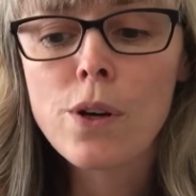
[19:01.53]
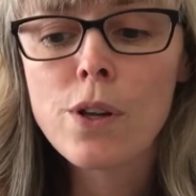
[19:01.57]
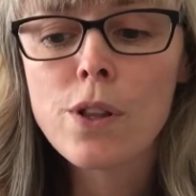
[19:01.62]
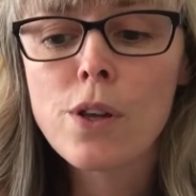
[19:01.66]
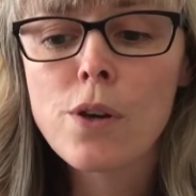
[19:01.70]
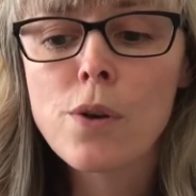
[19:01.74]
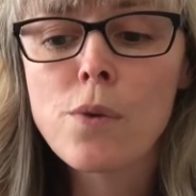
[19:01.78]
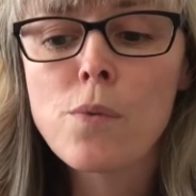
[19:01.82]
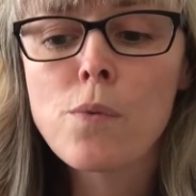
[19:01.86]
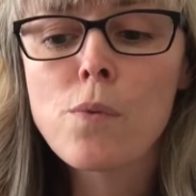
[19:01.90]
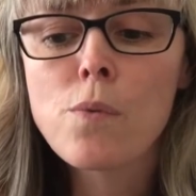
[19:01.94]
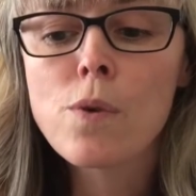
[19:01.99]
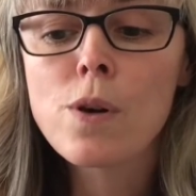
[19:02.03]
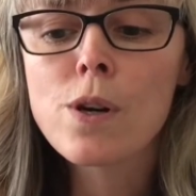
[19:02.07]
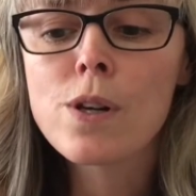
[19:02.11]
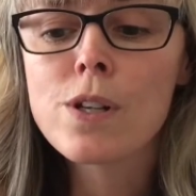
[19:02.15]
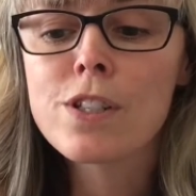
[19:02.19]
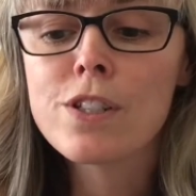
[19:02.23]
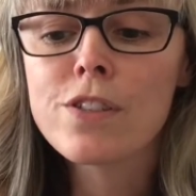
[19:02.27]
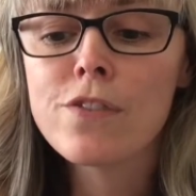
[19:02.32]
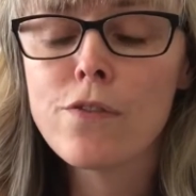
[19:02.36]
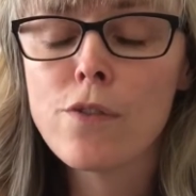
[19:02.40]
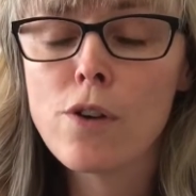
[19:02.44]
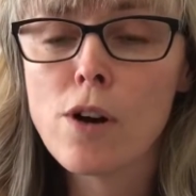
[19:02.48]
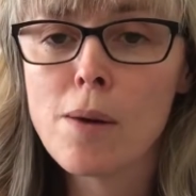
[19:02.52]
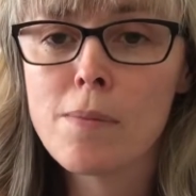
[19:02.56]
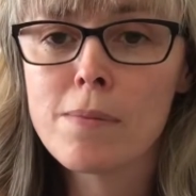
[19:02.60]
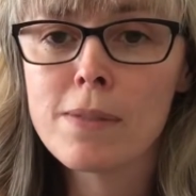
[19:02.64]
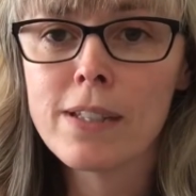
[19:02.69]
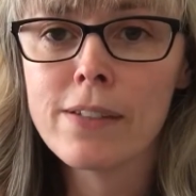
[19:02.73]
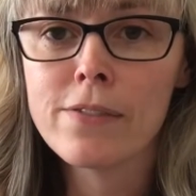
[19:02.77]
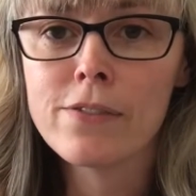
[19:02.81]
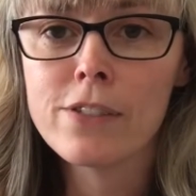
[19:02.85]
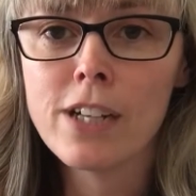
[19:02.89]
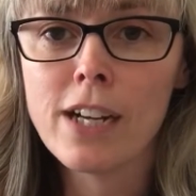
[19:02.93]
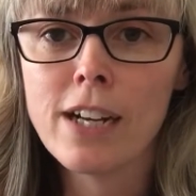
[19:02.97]
the worst
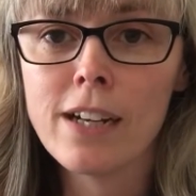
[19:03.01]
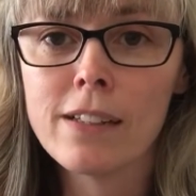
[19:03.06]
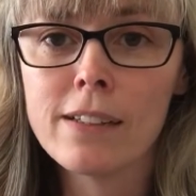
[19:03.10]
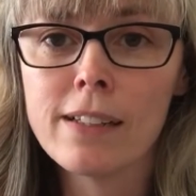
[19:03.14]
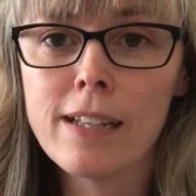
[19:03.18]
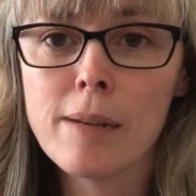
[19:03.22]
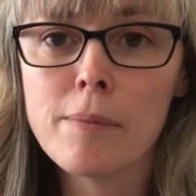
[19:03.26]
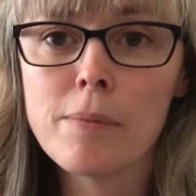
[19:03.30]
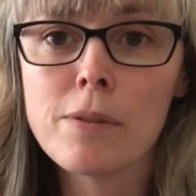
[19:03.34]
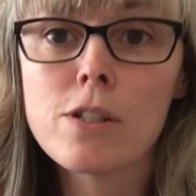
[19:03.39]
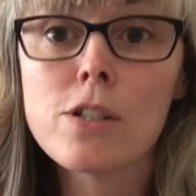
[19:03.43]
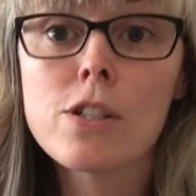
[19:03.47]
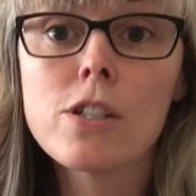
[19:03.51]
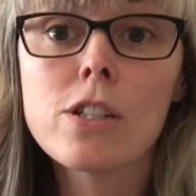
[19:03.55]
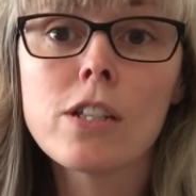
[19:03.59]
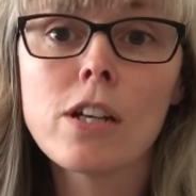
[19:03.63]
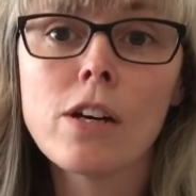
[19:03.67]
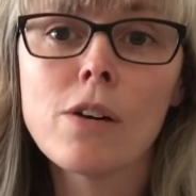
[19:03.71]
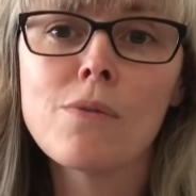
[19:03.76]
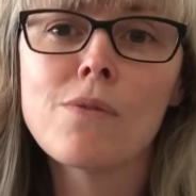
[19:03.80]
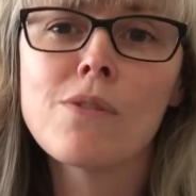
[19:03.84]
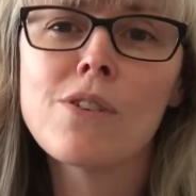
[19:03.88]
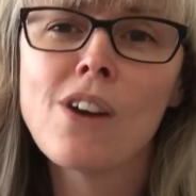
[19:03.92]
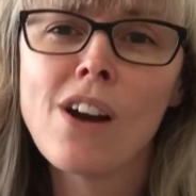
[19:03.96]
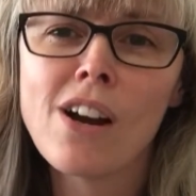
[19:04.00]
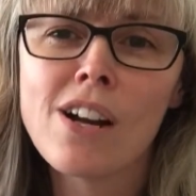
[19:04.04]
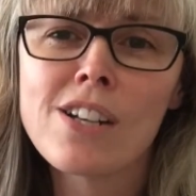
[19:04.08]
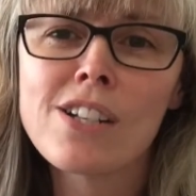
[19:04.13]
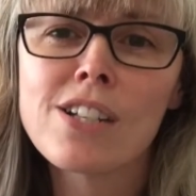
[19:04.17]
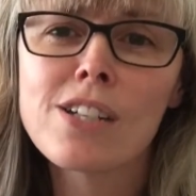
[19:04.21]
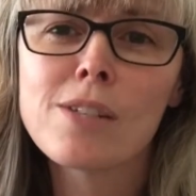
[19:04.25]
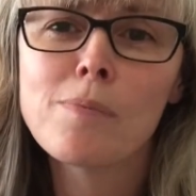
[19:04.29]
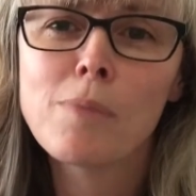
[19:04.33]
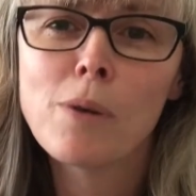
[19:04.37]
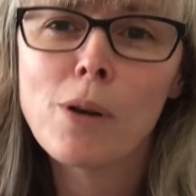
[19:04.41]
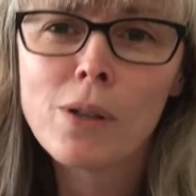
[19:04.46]
forms of child labor. So not
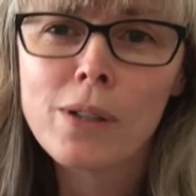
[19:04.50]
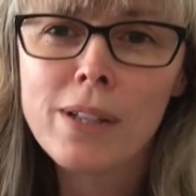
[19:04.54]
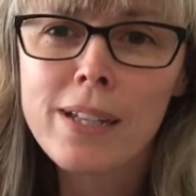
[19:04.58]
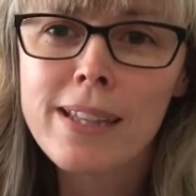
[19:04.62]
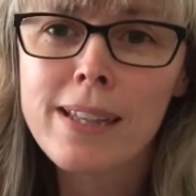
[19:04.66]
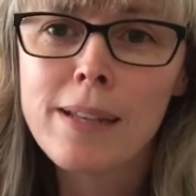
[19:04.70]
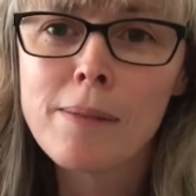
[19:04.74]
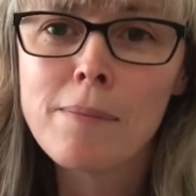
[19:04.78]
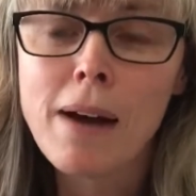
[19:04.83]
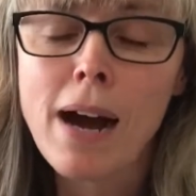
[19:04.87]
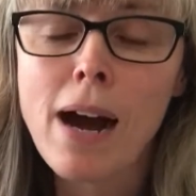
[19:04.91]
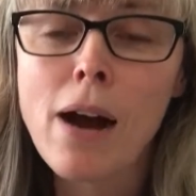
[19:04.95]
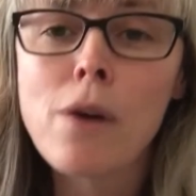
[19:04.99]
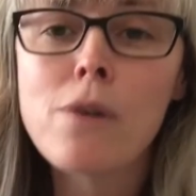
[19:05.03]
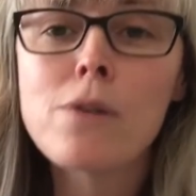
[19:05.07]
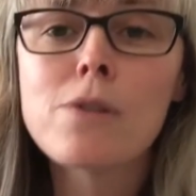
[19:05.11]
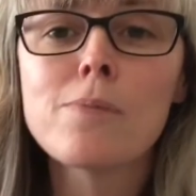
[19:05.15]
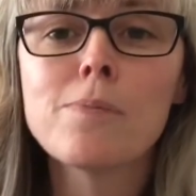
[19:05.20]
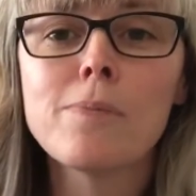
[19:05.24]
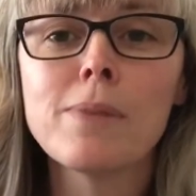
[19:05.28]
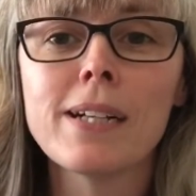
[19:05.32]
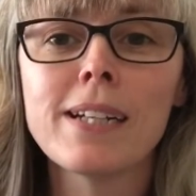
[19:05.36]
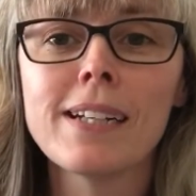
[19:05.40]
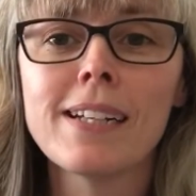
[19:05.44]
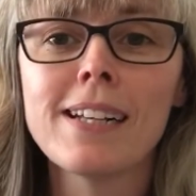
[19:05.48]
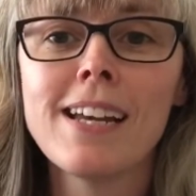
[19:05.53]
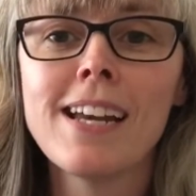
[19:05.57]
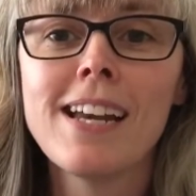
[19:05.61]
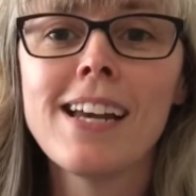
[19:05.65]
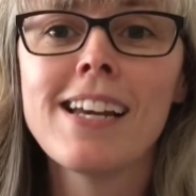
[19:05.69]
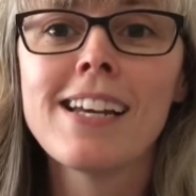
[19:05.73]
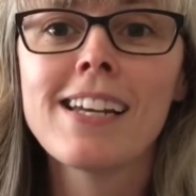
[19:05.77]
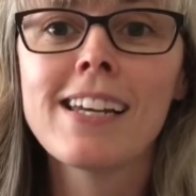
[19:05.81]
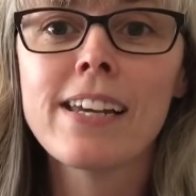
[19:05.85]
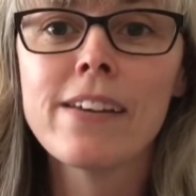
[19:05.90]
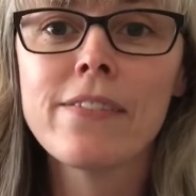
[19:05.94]
just pulling them out, but
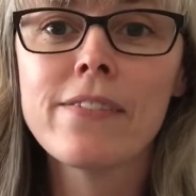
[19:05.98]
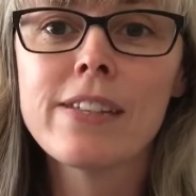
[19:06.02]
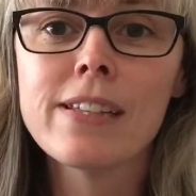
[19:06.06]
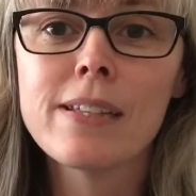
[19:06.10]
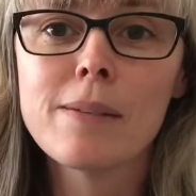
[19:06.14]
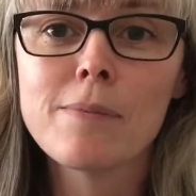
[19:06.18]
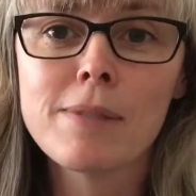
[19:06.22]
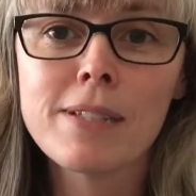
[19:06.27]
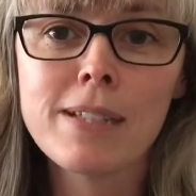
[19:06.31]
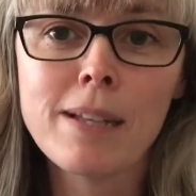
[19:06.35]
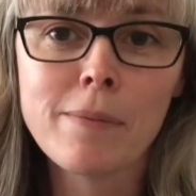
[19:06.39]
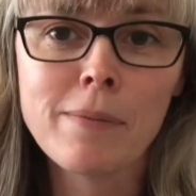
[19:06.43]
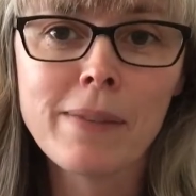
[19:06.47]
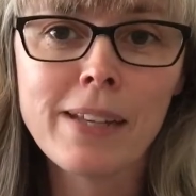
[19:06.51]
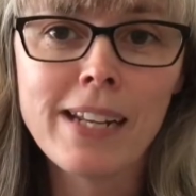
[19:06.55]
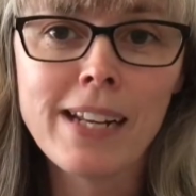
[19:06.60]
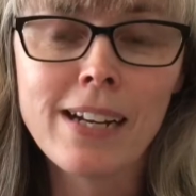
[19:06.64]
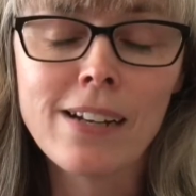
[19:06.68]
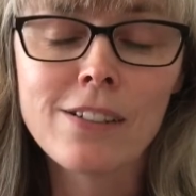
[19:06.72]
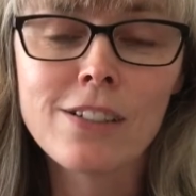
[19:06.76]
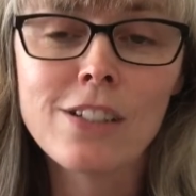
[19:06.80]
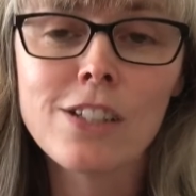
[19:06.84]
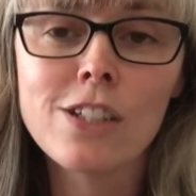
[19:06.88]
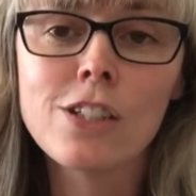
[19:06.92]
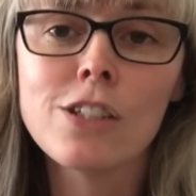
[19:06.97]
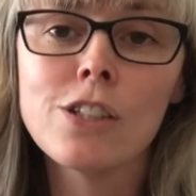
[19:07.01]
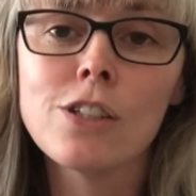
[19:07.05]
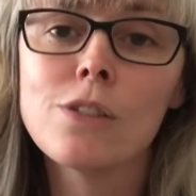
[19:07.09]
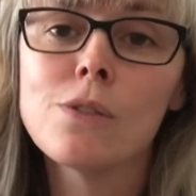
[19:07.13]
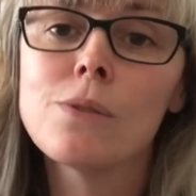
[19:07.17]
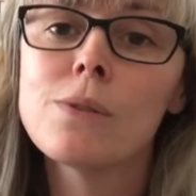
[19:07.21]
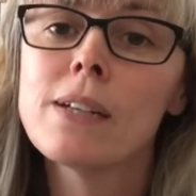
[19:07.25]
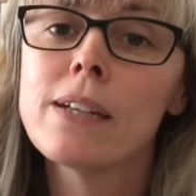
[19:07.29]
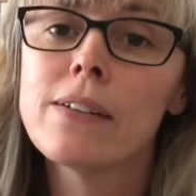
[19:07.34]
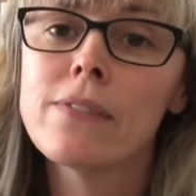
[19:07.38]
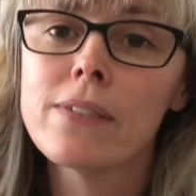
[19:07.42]
giving them something else to
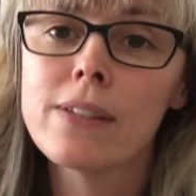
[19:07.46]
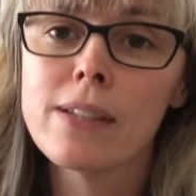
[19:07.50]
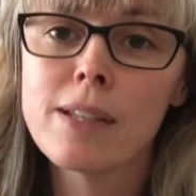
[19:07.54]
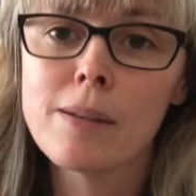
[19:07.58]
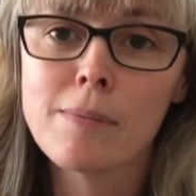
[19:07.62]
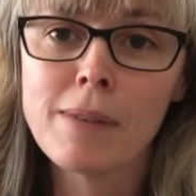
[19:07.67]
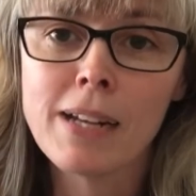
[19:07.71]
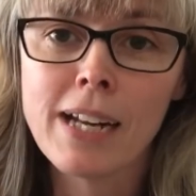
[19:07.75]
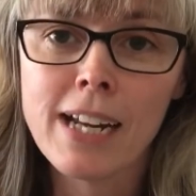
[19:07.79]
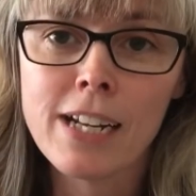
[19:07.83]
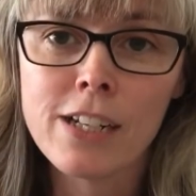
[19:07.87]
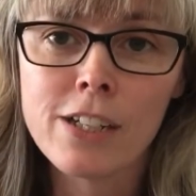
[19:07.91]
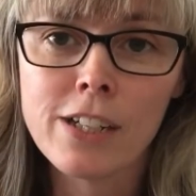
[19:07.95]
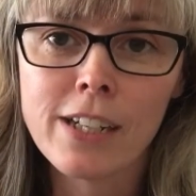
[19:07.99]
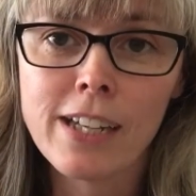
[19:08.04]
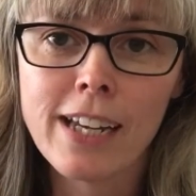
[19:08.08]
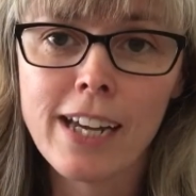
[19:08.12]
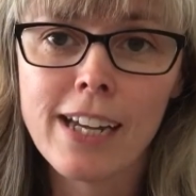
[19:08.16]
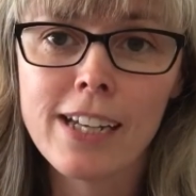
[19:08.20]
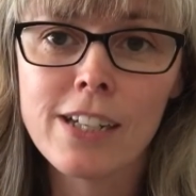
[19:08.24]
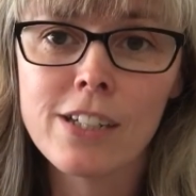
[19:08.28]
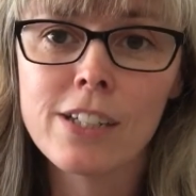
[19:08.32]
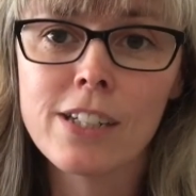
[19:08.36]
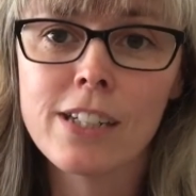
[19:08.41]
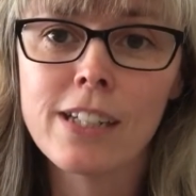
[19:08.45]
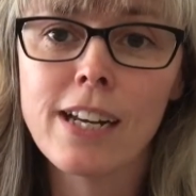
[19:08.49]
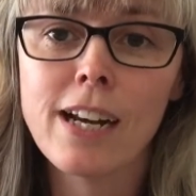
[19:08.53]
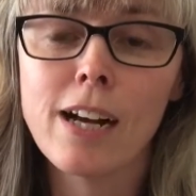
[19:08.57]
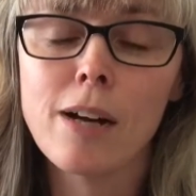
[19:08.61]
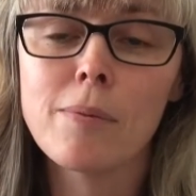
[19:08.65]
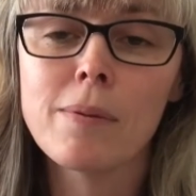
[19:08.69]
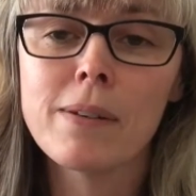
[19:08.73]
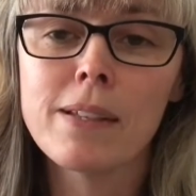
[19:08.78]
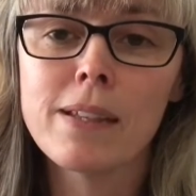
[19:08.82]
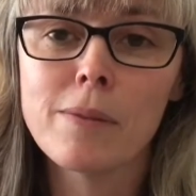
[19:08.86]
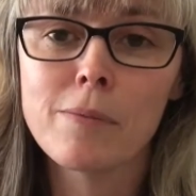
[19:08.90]
do, giving them an education,
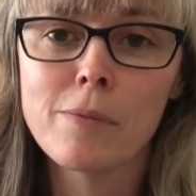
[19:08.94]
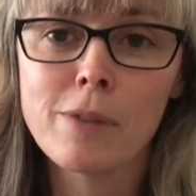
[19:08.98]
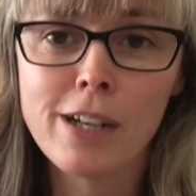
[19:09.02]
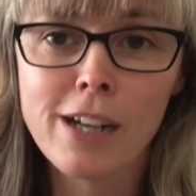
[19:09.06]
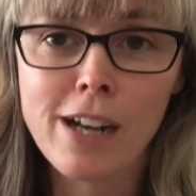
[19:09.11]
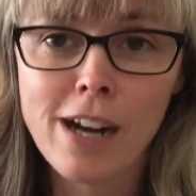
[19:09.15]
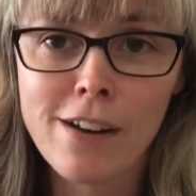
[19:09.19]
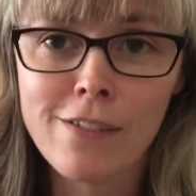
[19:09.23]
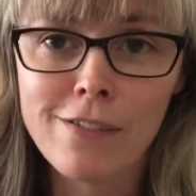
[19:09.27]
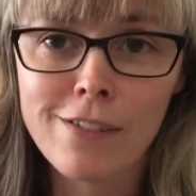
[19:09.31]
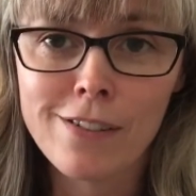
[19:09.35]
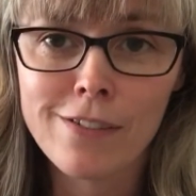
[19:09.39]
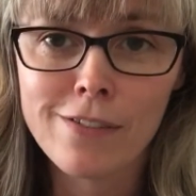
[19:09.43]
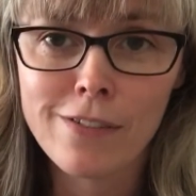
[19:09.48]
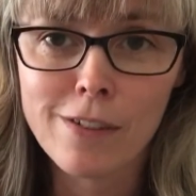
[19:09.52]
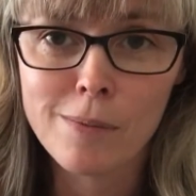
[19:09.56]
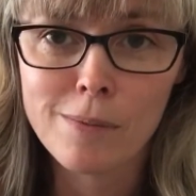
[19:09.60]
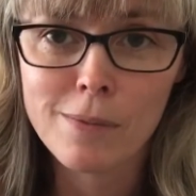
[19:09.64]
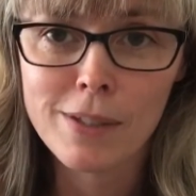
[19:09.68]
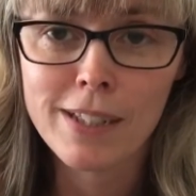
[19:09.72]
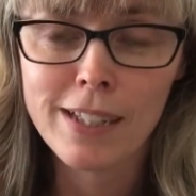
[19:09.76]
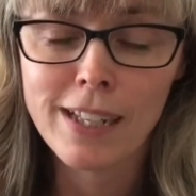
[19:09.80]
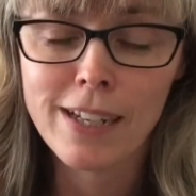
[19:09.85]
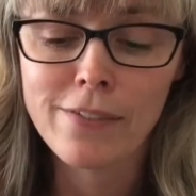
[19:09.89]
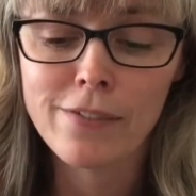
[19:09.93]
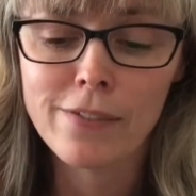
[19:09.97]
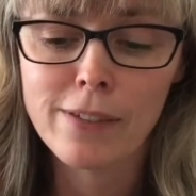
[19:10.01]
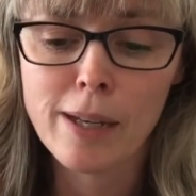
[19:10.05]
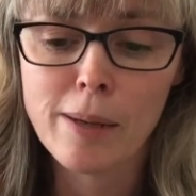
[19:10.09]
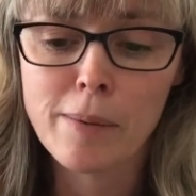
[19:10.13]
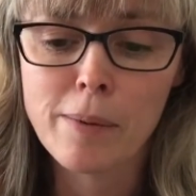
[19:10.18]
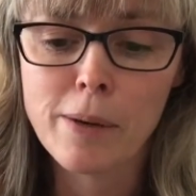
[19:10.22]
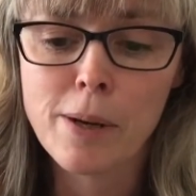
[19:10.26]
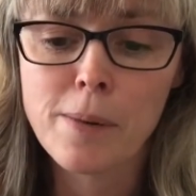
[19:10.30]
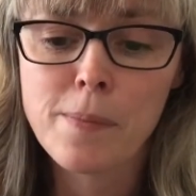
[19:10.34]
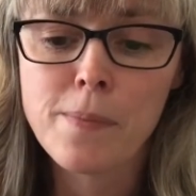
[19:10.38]
helping them recover from slave
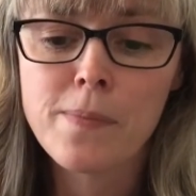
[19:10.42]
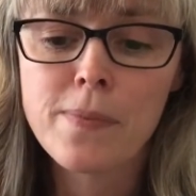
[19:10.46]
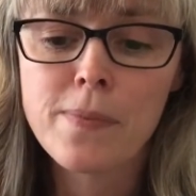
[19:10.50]
labor.